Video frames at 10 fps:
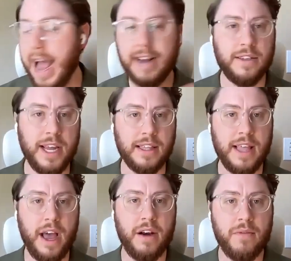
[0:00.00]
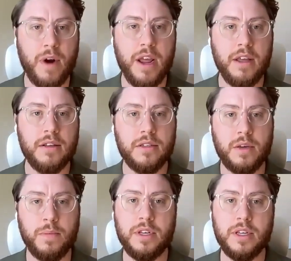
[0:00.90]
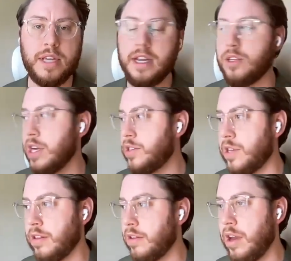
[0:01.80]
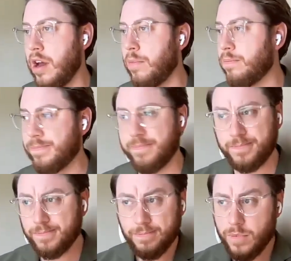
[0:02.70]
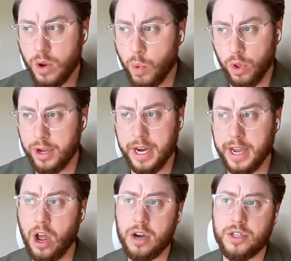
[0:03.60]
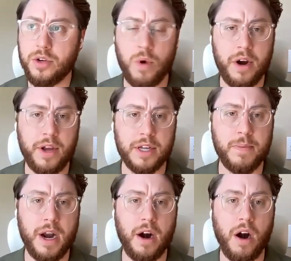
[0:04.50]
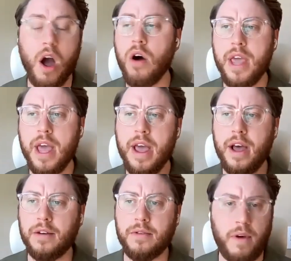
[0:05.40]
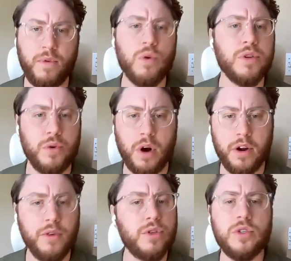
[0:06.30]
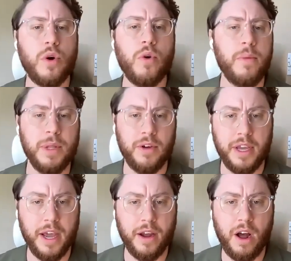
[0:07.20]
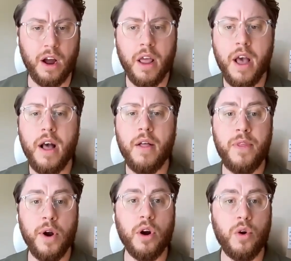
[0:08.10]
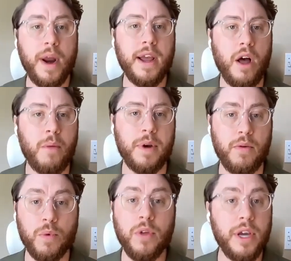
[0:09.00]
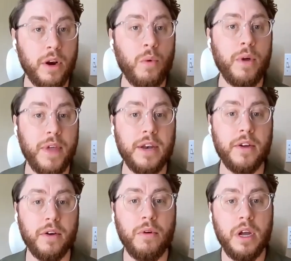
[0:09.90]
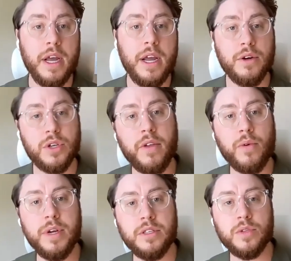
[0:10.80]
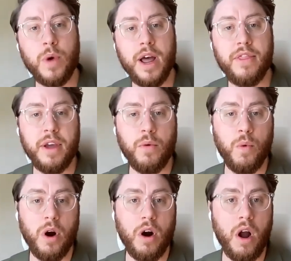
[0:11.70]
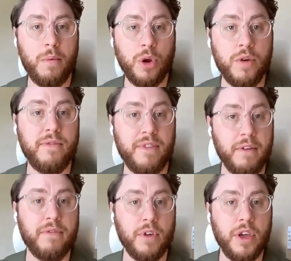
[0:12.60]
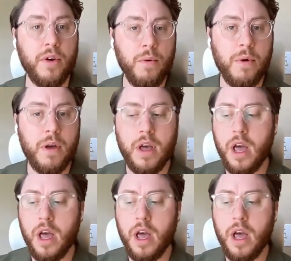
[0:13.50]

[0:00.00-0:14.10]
act like that, right? Someone says, hey, Jason, we're looking at Gong too. Why are you guys better? Oh, yeah, of course you are. You should totally be looking at Gong. They're a great company, really good at what they do. Here's all the reasons why I think we're a good fit for you.